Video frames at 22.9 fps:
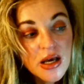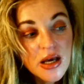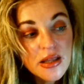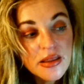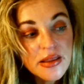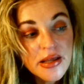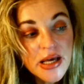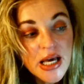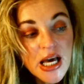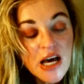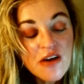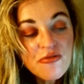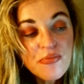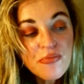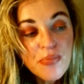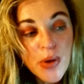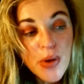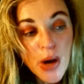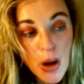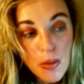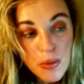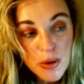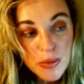There have
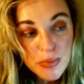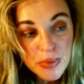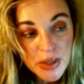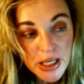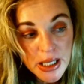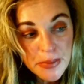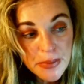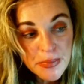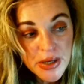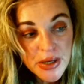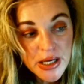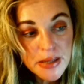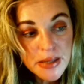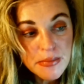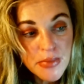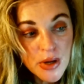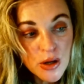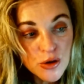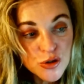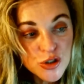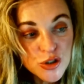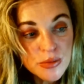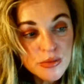probably been
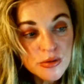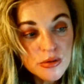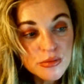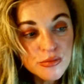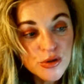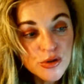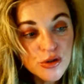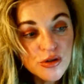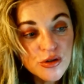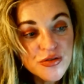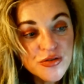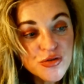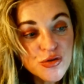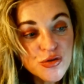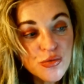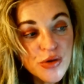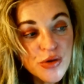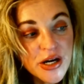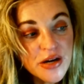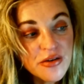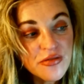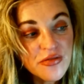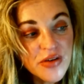multiple moves or
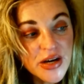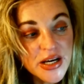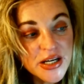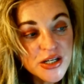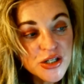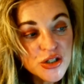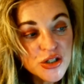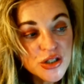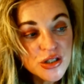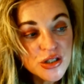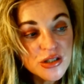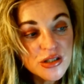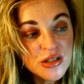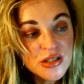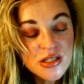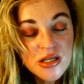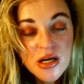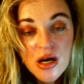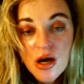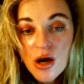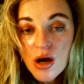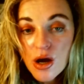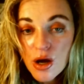renovations